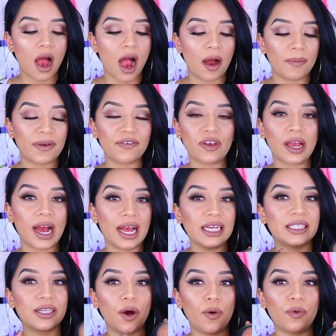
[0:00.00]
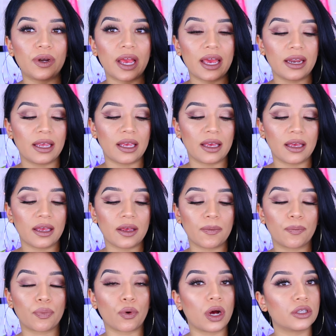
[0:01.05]
Um, if you guys own
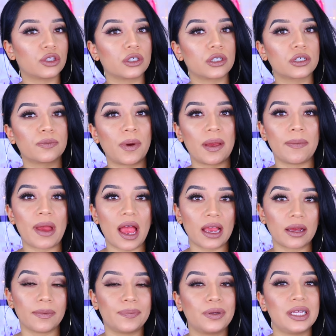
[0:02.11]
any bronzers by MAC,